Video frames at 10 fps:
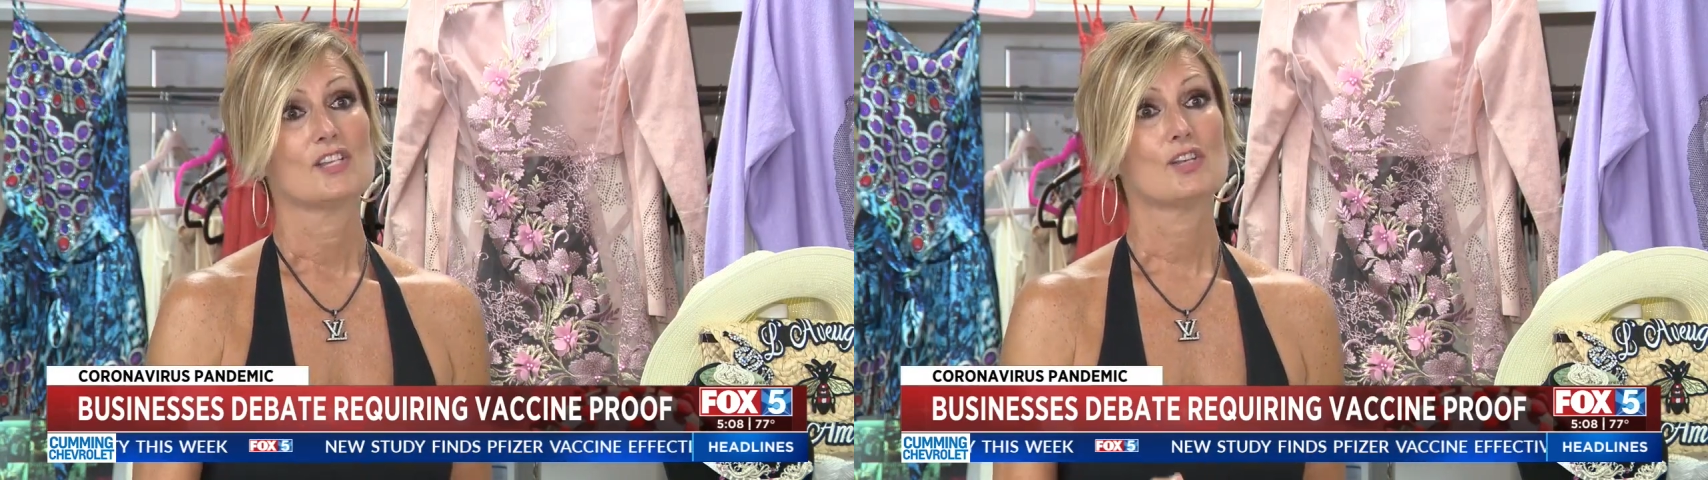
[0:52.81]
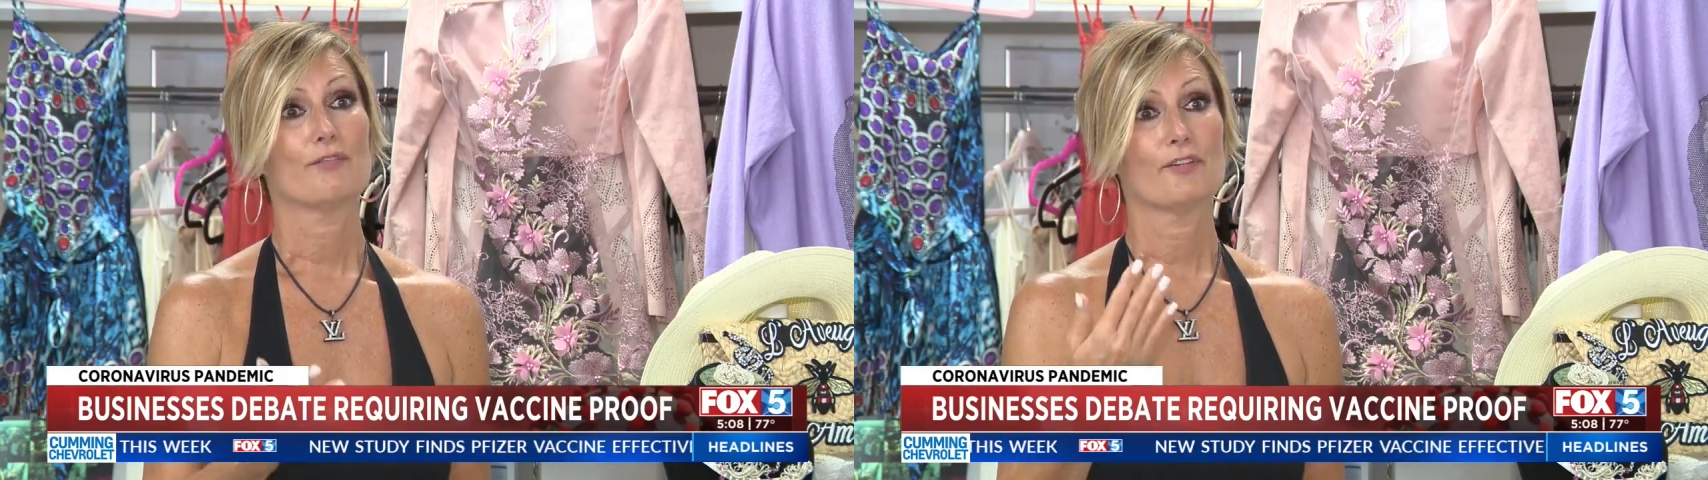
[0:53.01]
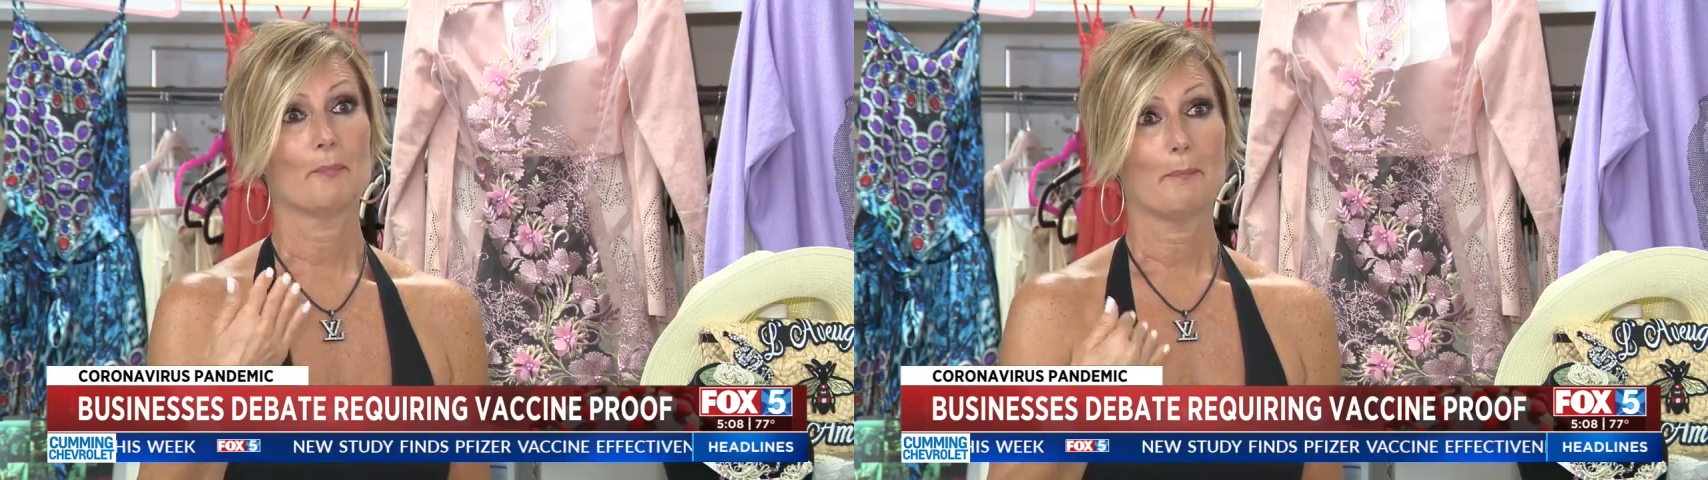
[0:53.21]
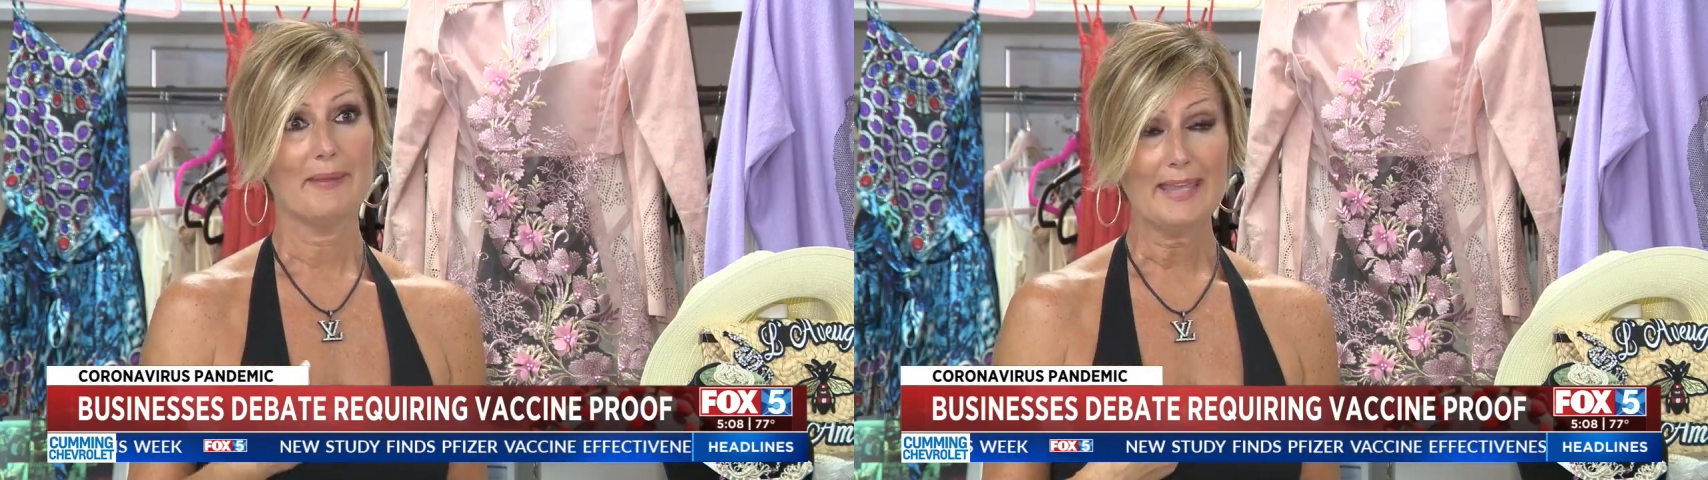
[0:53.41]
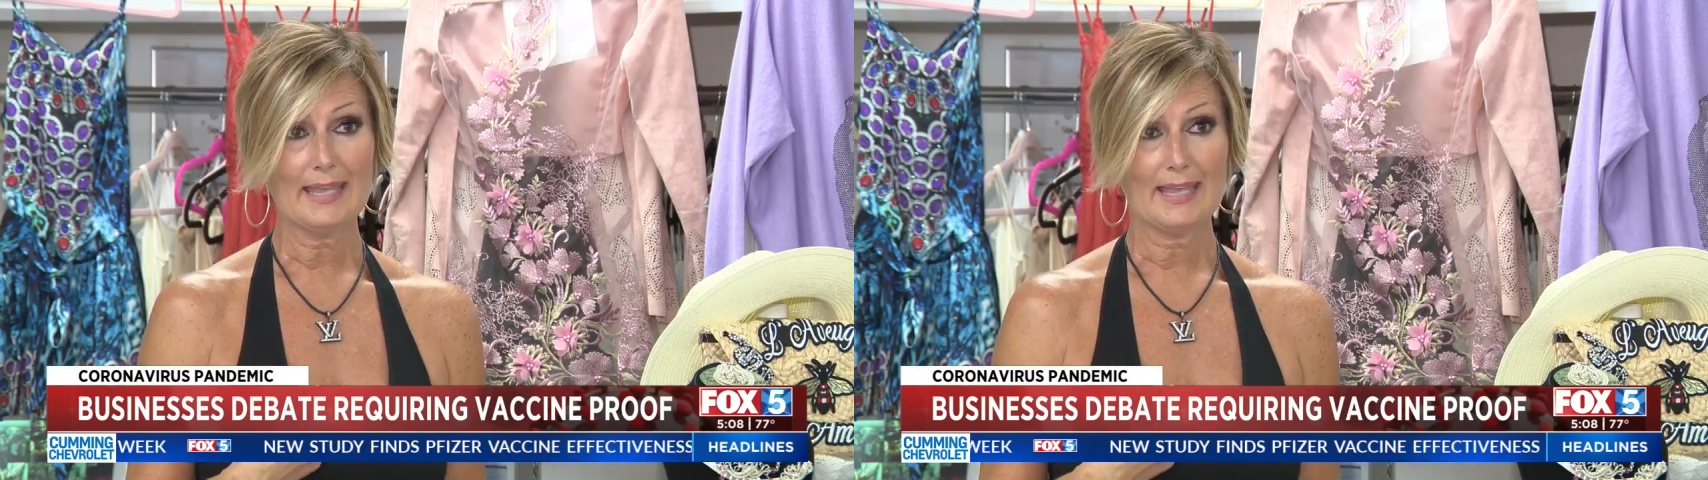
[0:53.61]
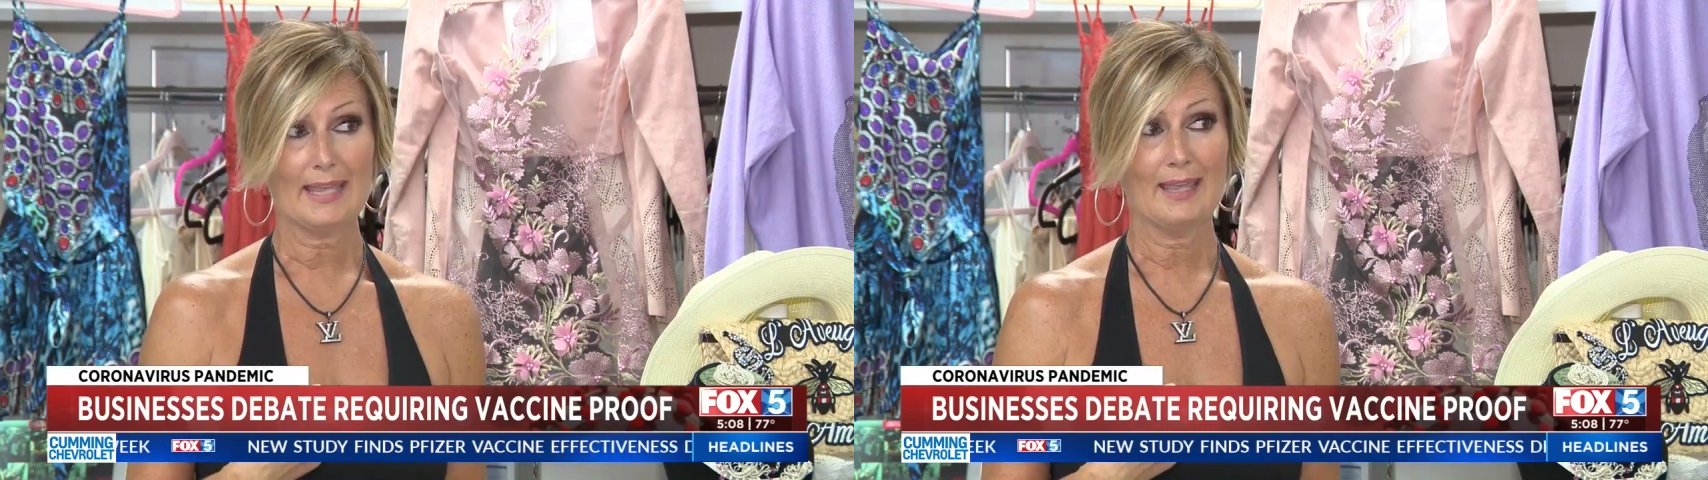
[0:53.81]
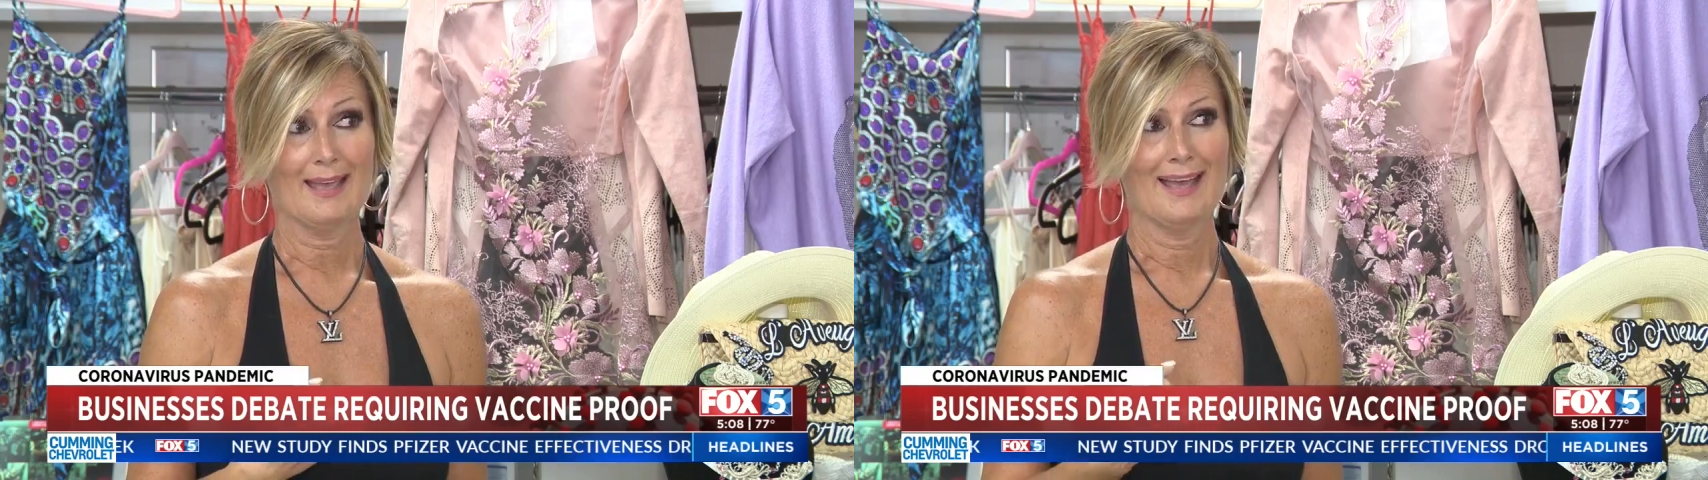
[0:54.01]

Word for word: So for me,